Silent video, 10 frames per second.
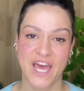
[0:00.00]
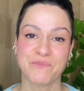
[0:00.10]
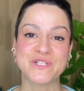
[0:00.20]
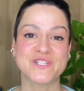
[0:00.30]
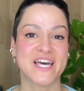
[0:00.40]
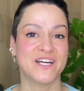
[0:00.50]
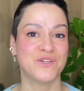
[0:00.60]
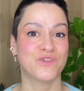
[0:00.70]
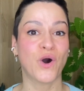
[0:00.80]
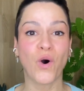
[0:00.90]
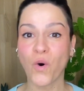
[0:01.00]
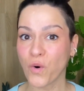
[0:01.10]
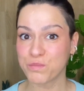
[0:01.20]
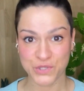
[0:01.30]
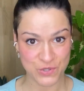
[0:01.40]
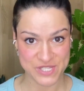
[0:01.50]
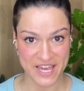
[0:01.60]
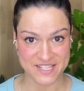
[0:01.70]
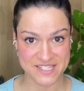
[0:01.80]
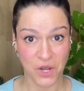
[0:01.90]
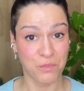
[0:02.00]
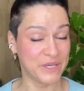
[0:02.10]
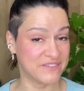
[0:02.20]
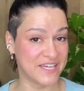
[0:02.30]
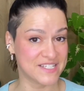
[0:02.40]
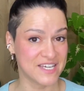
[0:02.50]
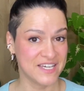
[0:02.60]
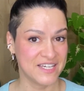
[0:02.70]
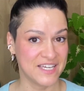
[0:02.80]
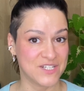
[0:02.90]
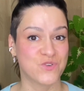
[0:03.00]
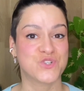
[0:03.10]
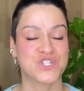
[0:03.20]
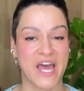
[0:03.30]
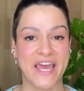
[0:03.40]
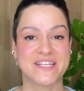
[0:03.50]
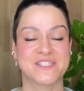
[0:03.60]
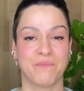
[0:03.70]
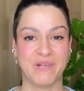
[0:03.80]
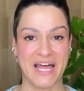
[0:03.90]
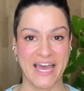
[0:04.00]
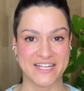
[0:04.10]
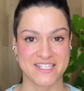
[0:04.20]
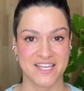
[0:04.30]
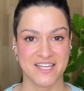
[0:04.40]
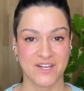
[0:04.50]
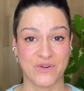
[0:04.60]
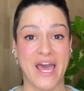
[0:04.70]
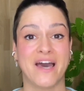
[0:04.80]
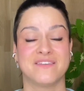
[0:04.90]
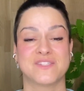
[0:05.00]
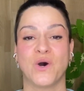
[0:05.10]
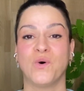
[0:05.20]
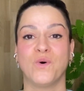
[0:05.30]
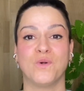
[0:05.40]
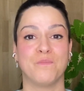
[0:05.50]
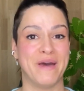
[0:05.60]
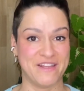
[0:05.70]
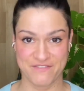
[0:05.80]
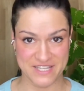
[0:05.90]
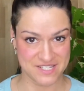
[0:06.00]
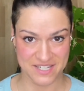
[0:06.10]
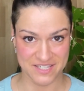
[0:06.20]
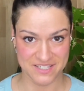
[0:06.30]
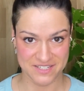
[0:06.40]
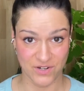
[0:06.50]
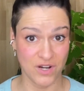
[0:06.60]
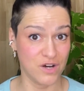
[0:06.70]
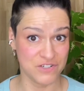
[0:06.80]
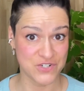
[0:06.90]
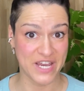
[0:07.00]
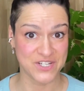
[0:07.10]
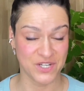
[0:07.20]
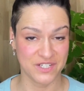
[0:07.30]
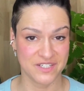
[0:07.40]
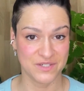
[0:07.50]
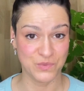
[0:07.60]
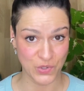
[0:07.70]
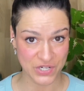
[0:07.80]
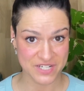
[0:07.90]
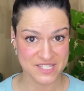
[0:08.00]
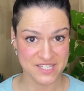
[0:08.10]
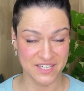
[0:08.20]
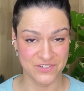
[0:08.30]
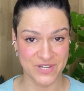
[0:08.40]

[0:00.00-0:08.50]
I want to tell you the whole process, hoping that it could shine some light on how this whole manifesting or law of attraction works in